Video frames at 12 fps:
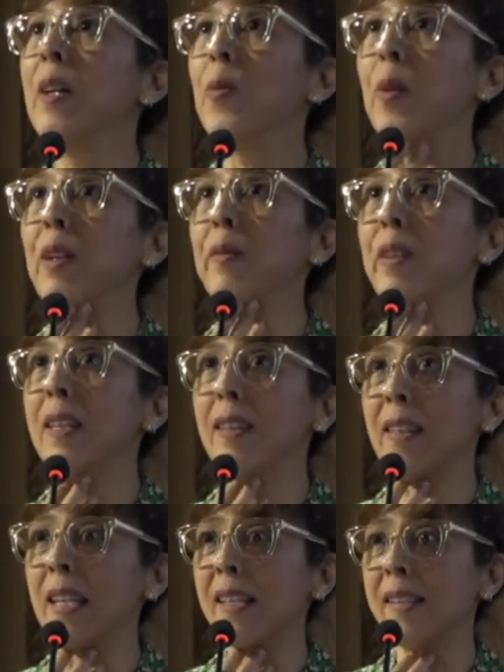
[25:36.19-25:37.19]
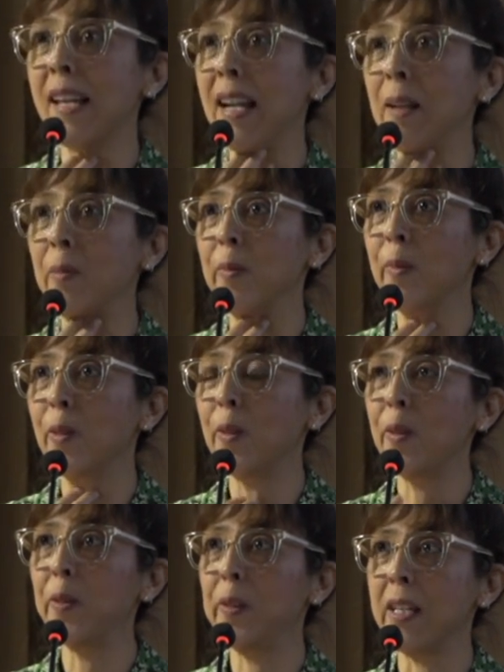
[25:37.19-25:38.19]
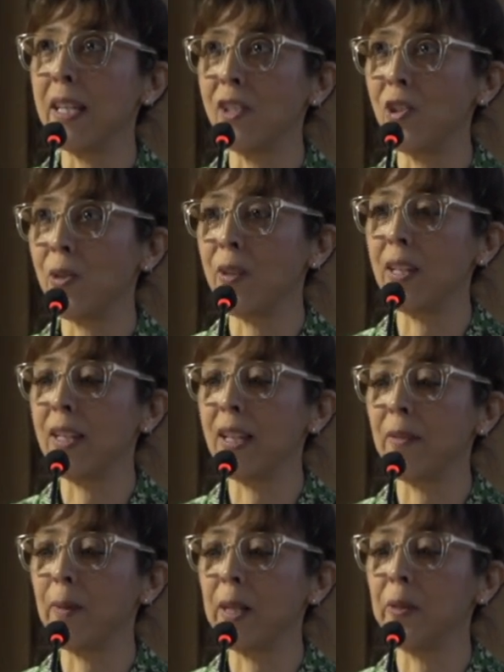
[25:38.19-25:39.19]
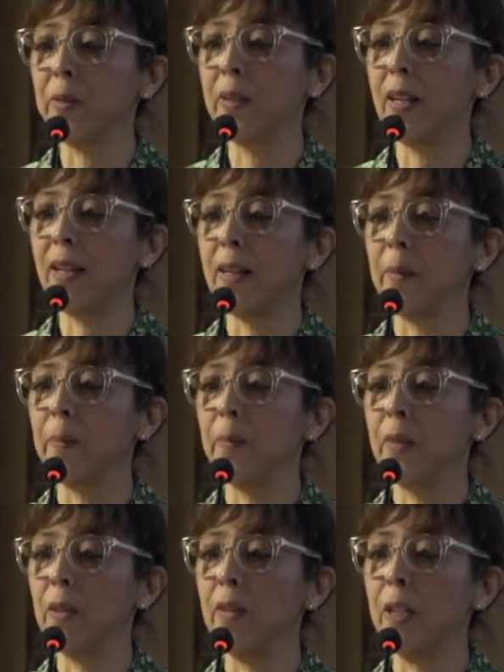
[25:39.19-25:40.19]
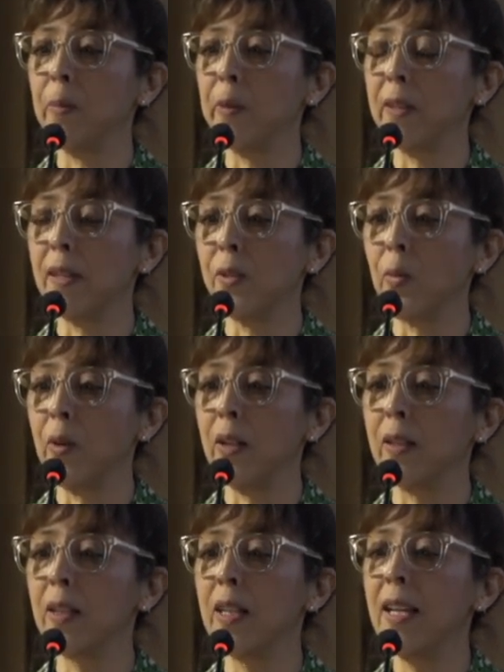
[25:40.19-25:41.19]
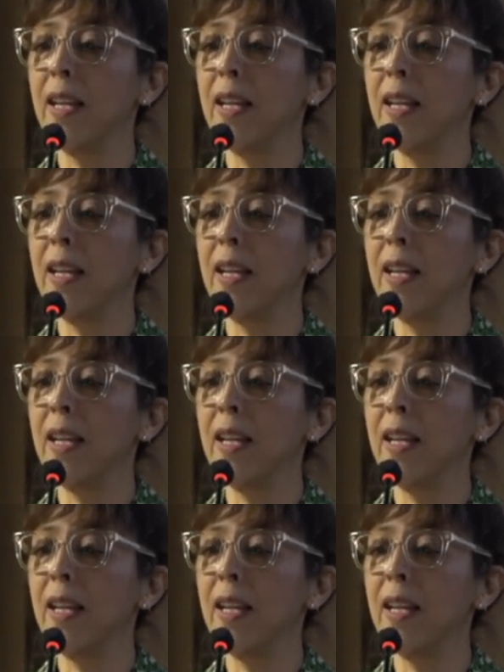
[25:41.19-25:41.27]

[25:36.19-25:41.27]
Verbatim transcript: One of the things that I'm thoroughly enjoying about um, developing this work